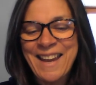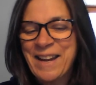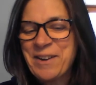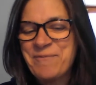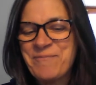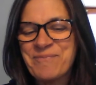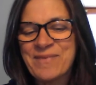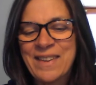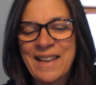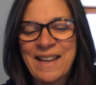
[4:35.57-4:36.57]
Um,
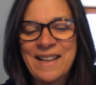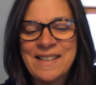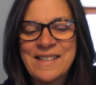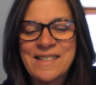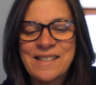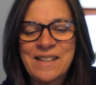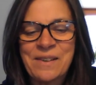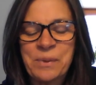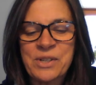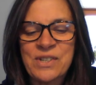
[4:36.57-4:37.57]
and
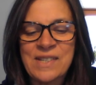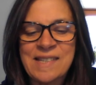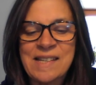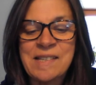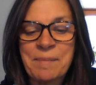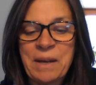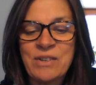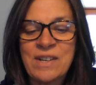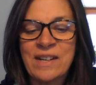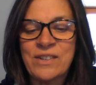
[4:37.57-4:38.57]
what it says
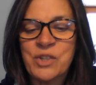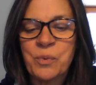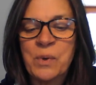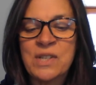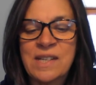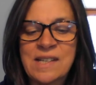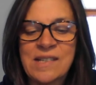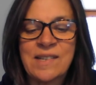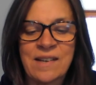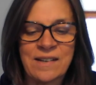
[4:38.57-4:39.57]
about courage what
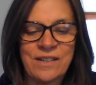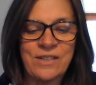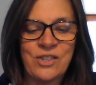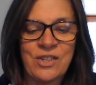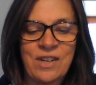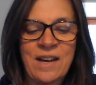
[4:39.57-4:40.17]
is courage?